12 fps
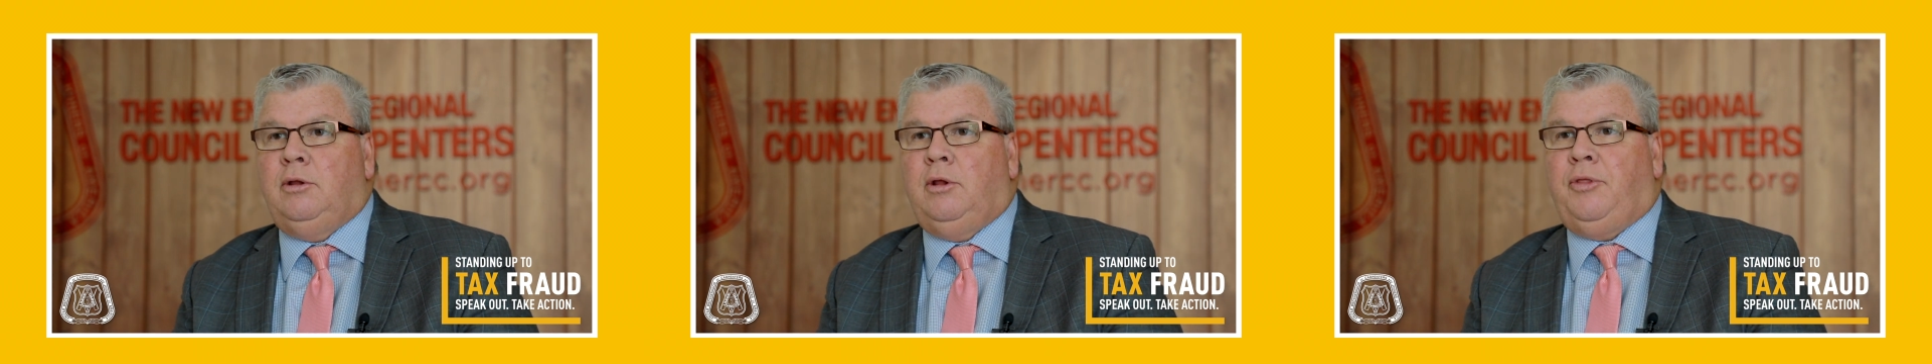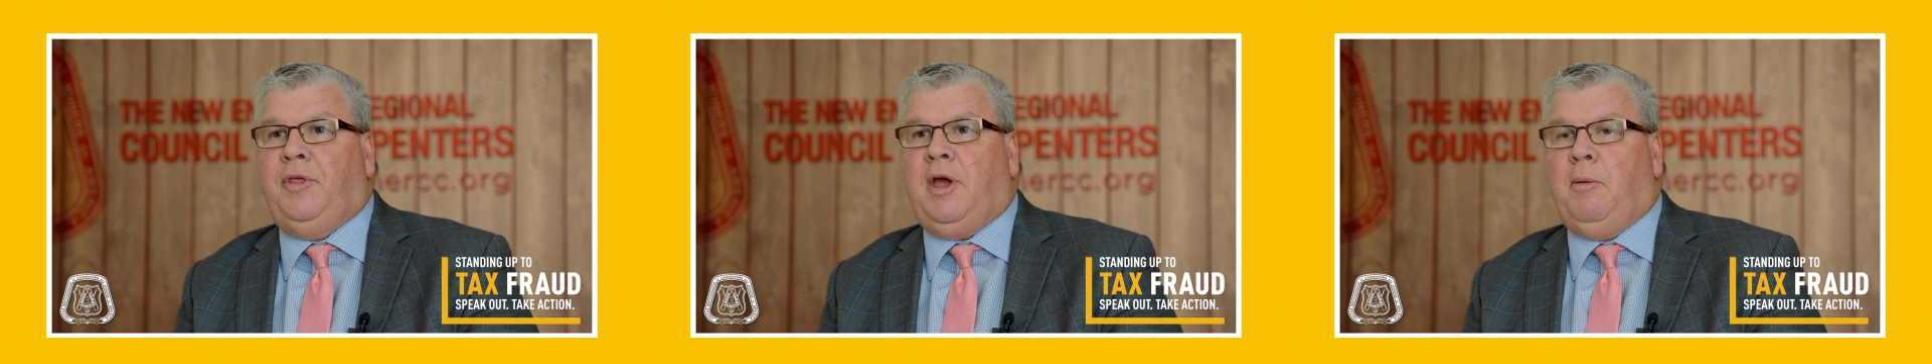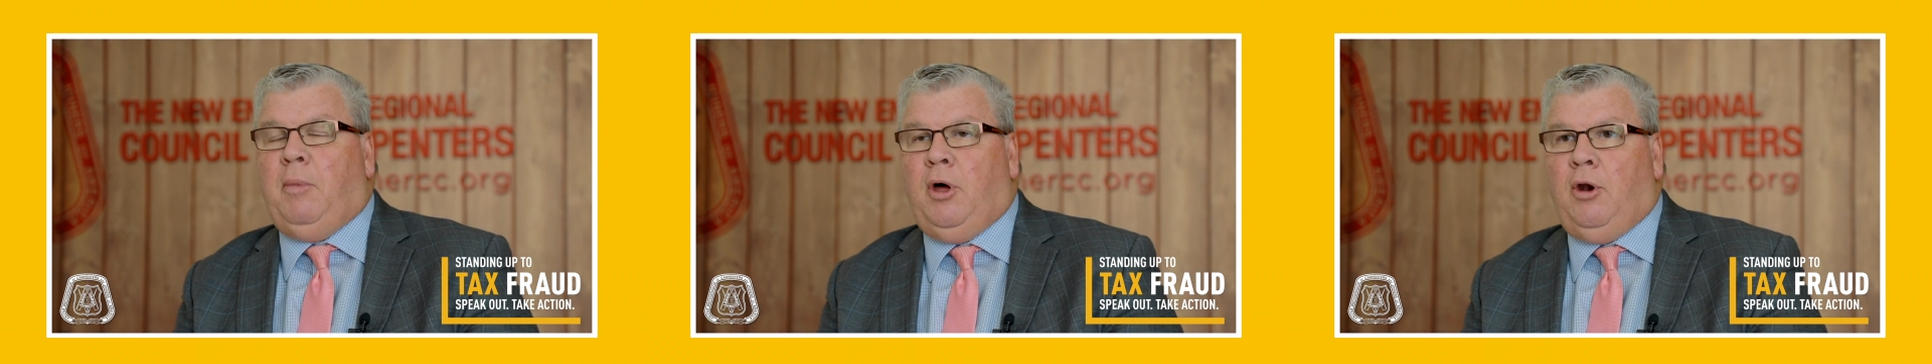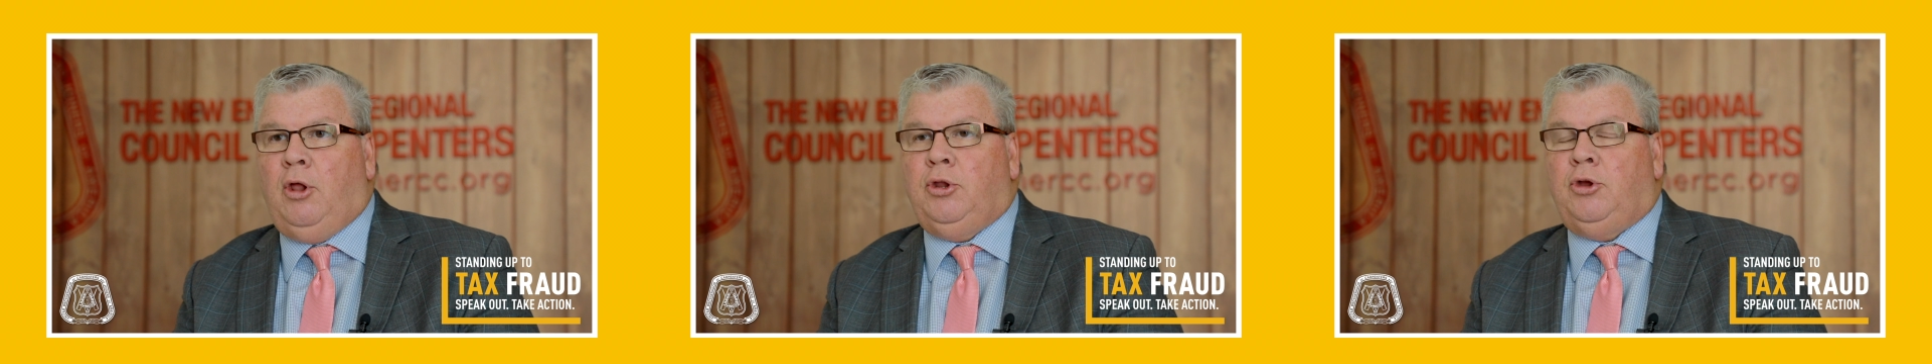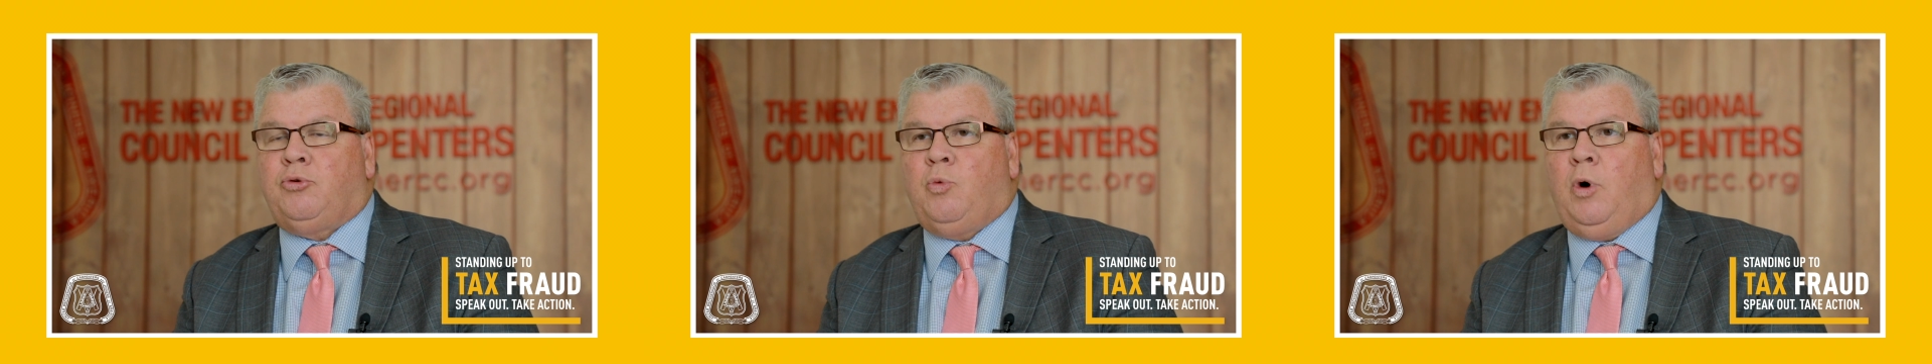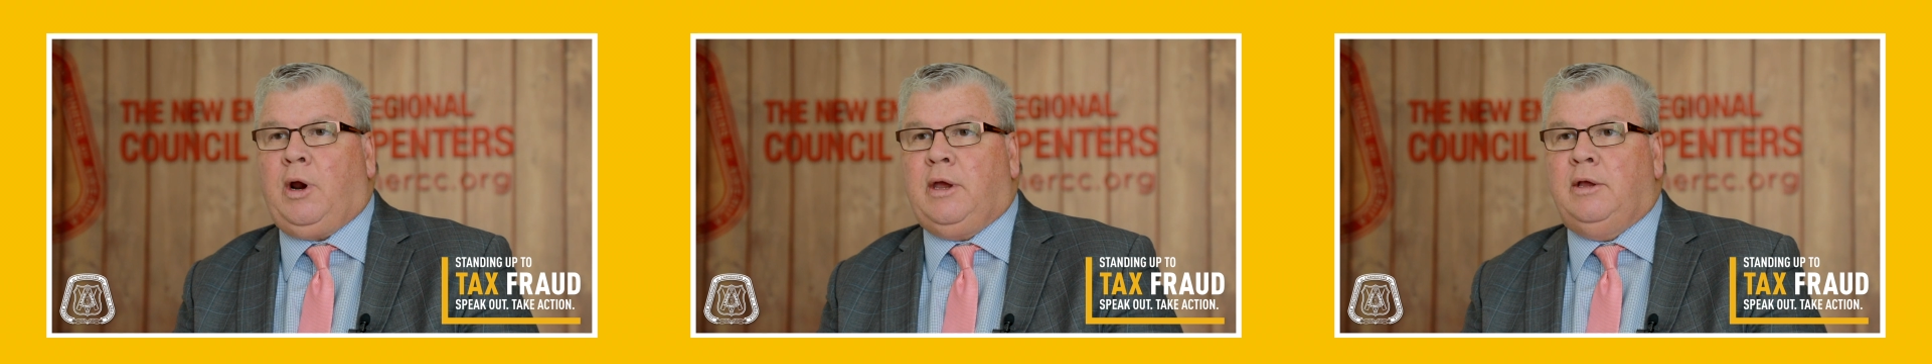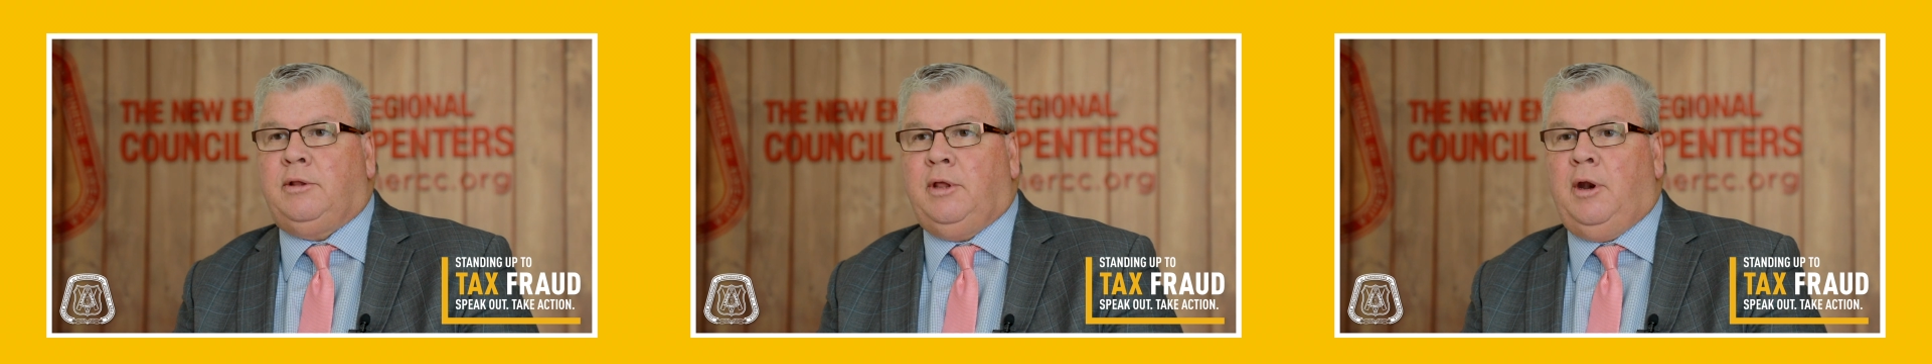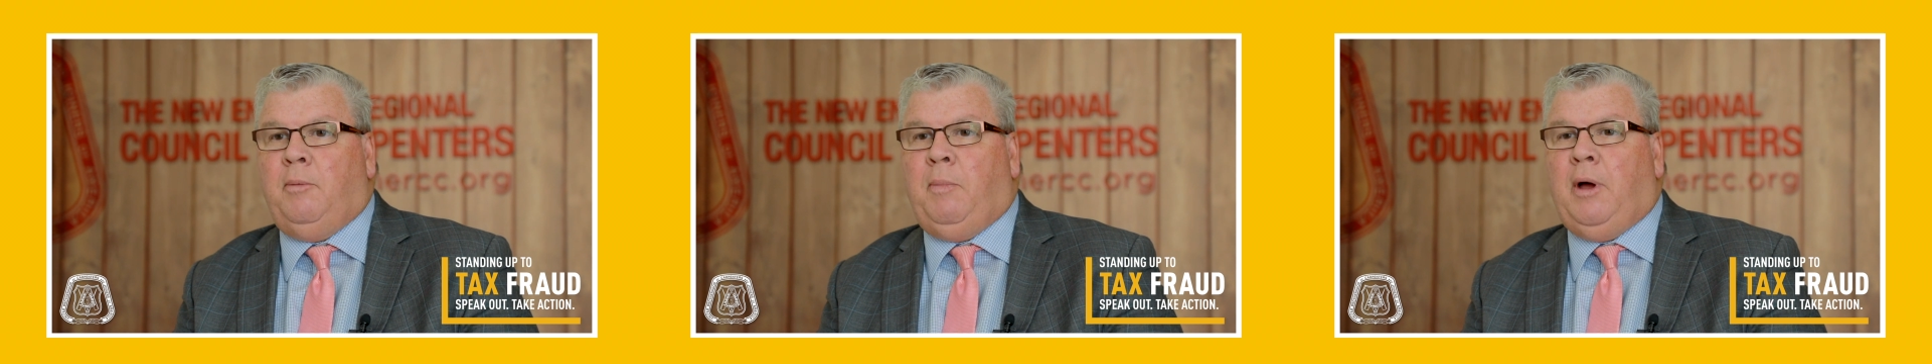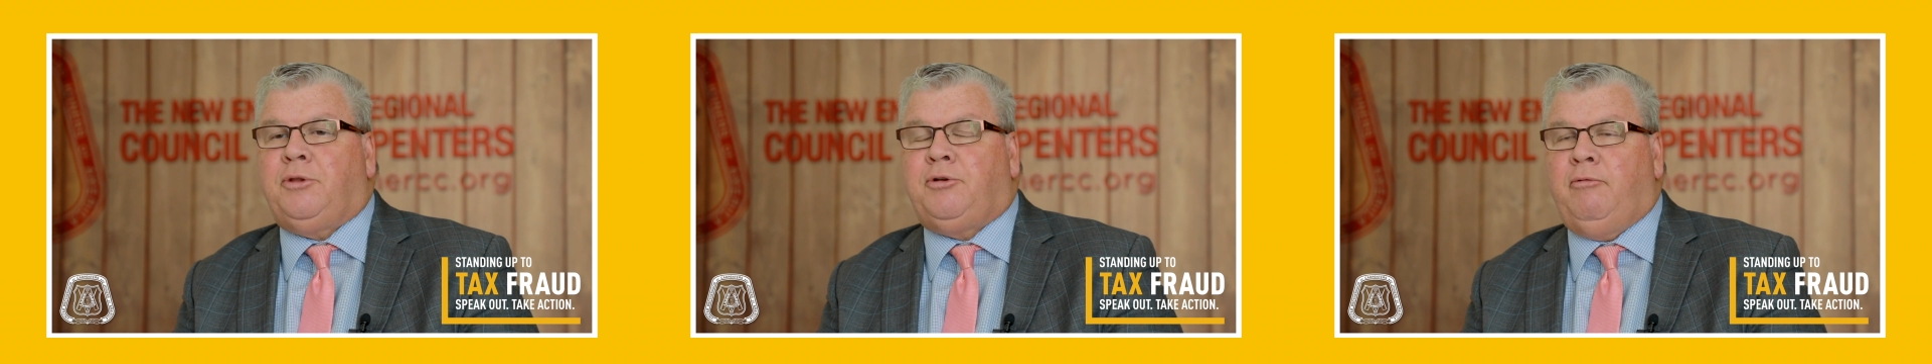So think about all those workers that are about